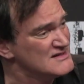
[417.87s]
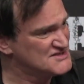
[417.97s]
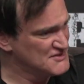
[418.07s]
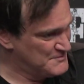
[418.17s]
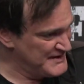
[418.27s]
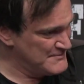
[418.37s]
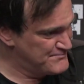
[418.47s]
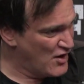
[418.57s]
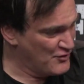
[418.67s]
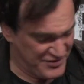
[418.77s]
to be
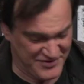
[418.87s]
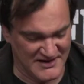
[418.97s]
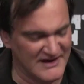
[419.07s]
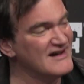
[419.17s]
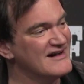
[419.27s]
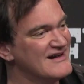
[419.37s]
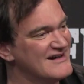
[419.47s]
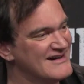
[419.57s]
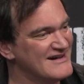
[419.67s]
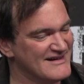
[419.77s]
both
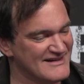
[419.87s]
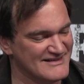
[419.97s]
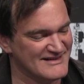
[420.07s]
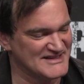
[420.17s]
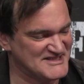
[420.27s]
a